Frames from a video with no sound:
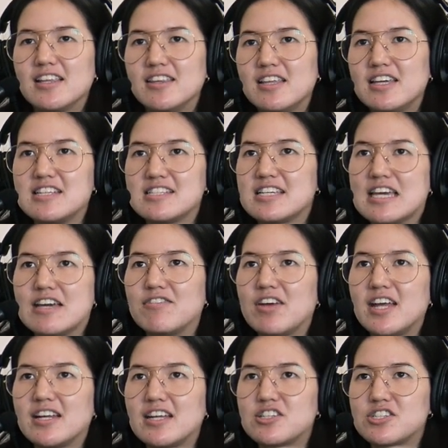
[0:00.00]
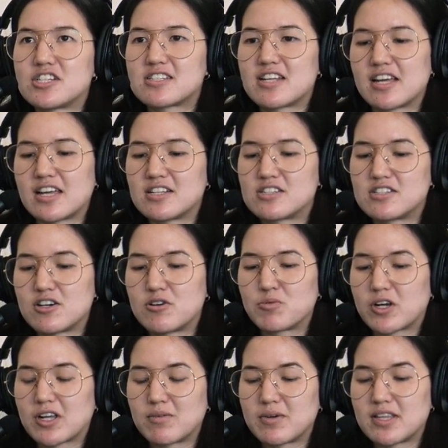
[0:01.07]
he's given. It's just like it's dope
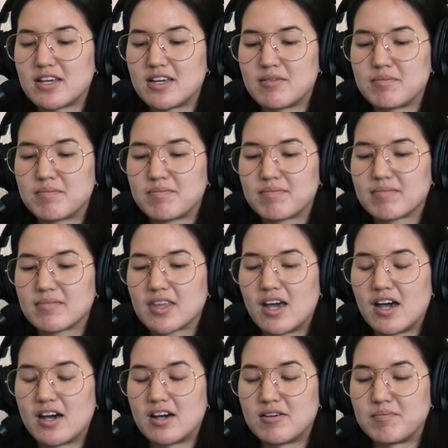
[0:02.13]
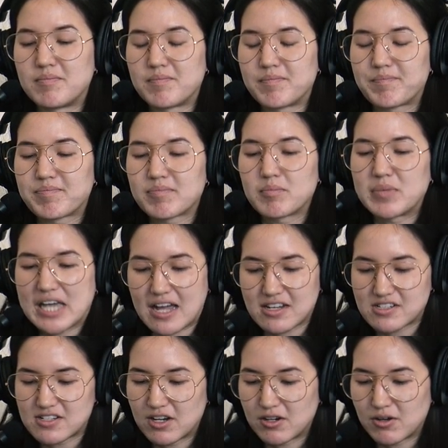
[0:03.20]
working with him. Um but yeah,
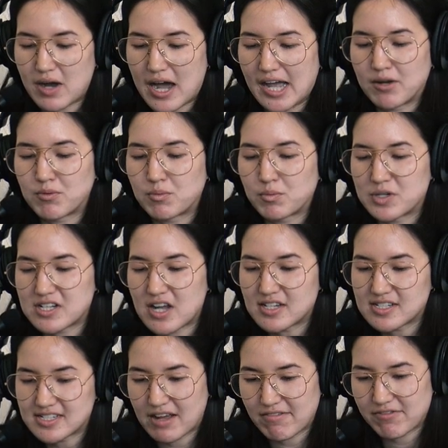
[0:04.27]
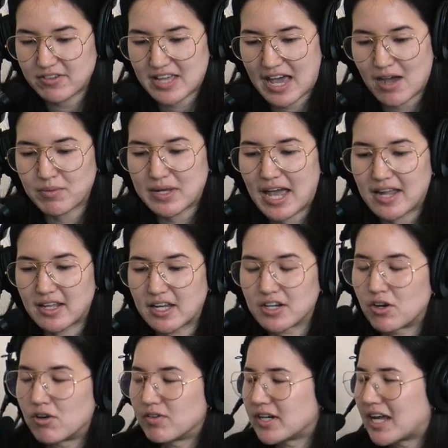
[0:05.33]
so I was on set for that. We had like an
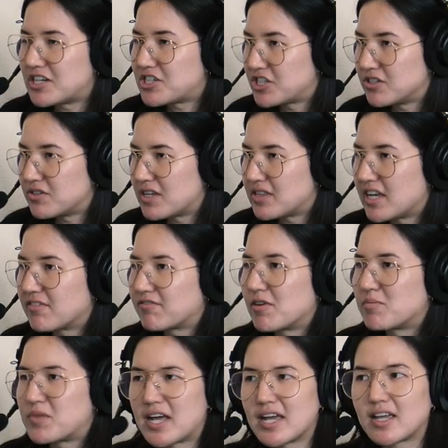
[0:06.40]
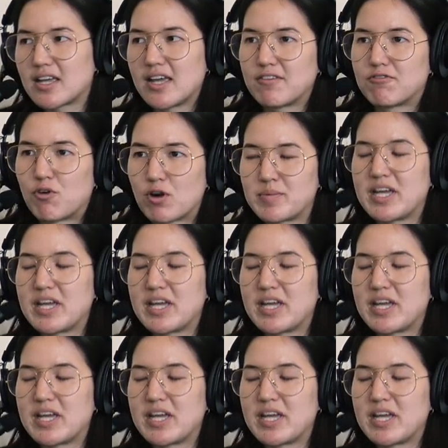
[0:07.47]
overnight shoot, I think, from like 4